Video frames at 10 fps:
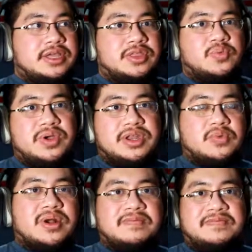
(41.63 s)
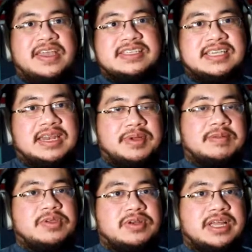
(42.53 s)
the window where I'm facing out of my
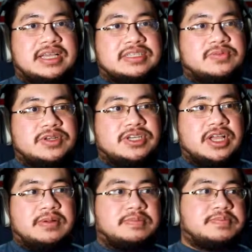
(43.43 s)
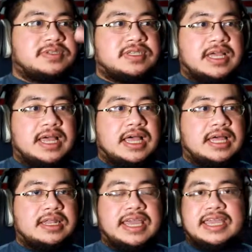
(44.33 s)
computer desk, which helps
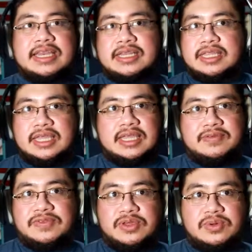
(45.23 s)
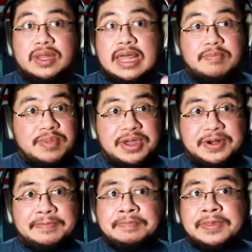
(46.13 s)
uh, lighten the view a lot better.